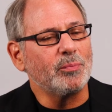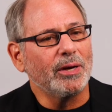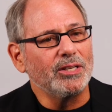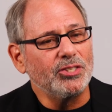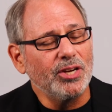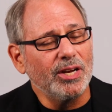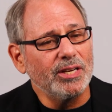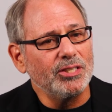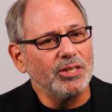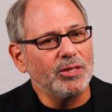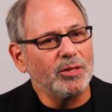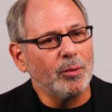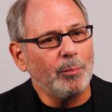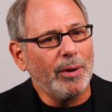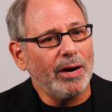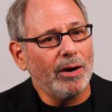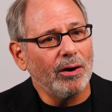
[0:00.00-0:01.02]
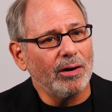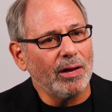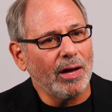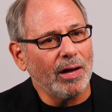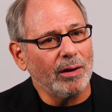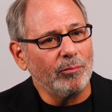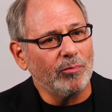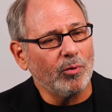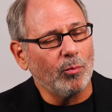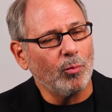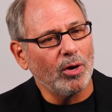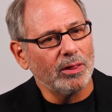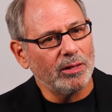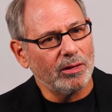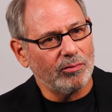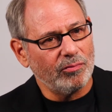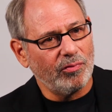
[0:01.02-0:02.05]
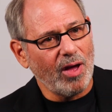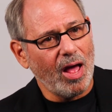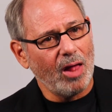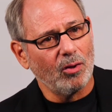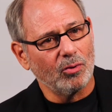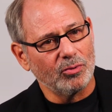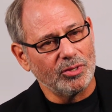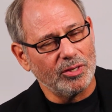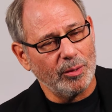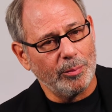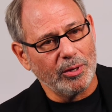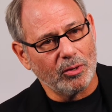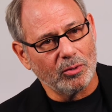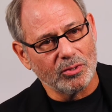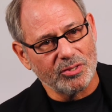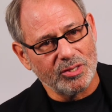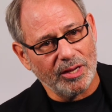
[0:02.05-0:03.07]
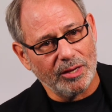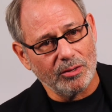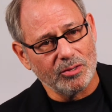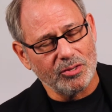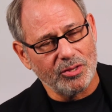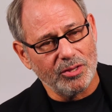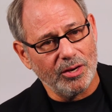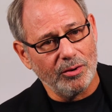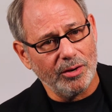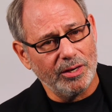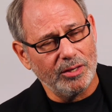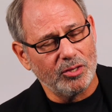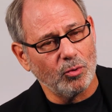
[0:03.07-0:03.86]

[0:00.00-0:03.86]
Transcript: By changing the paradigm from one that followed typical sales theory